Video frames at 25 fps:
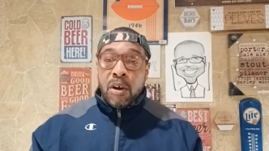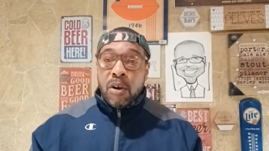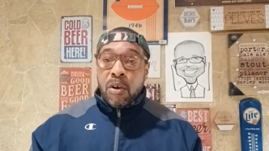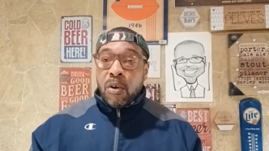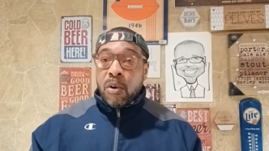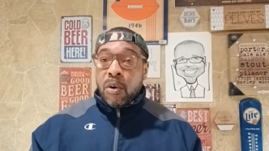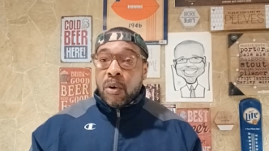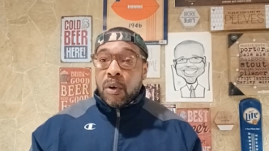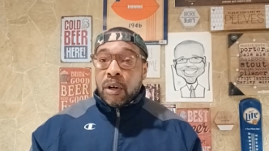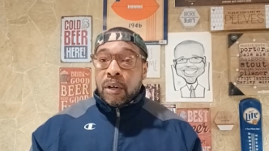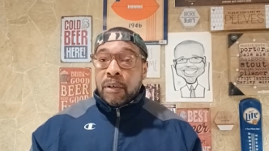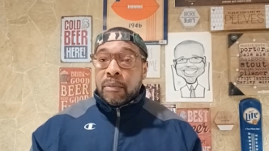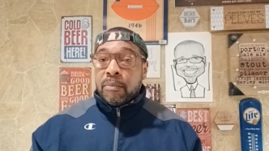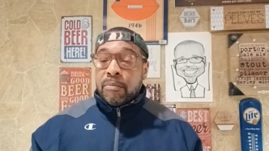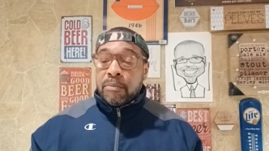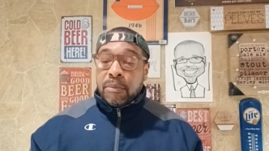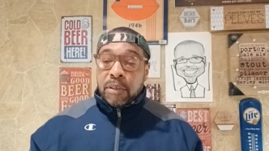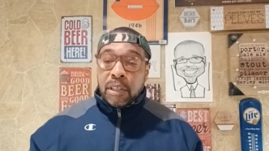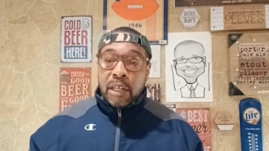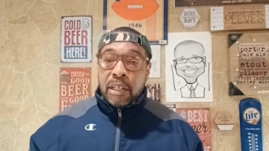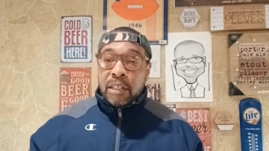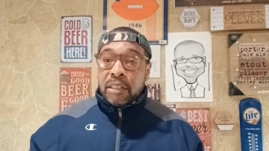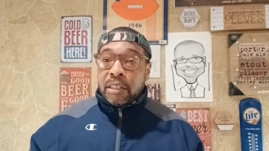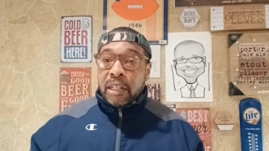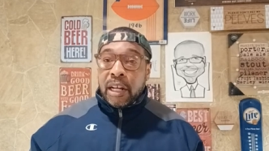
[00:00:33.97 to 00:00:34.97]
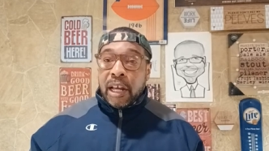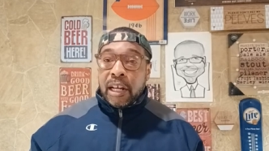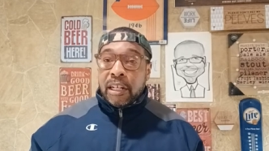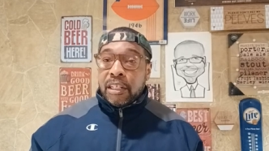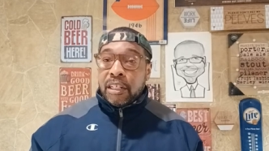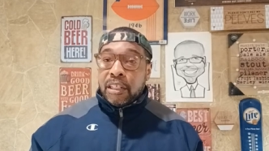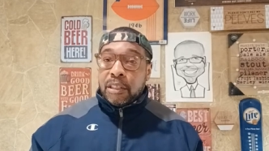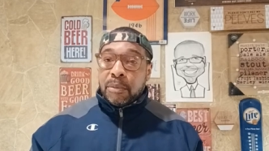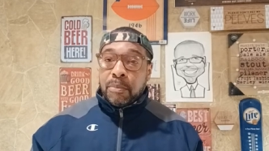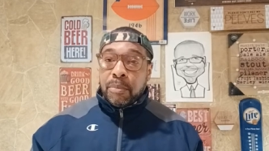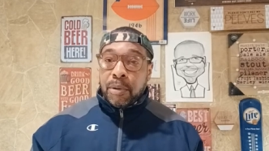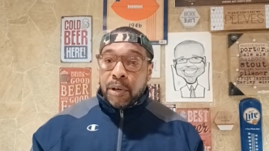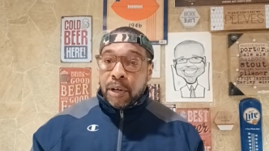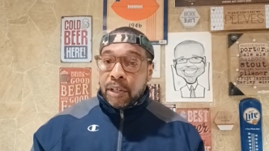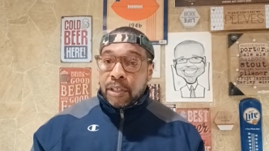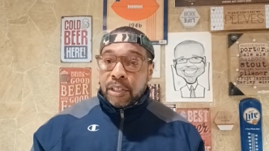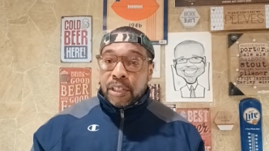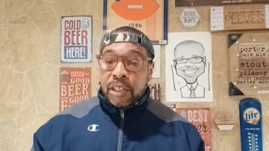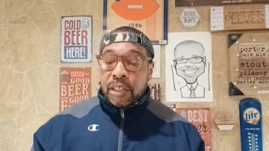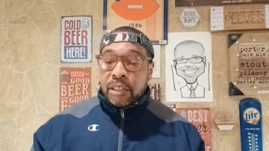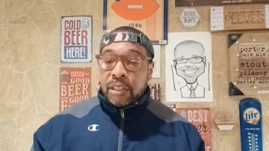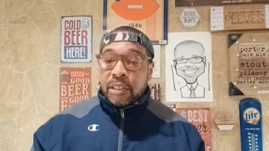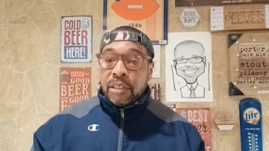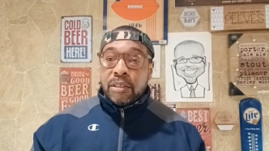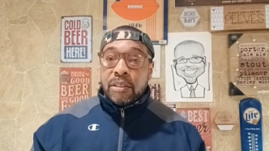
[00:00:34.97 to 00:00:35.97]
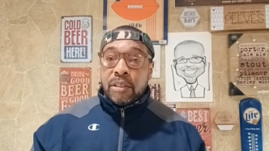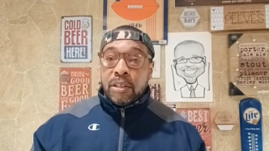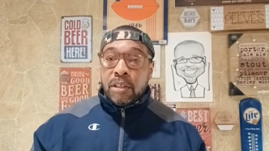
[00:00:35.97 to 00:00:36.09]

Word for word: or things that I just purchase,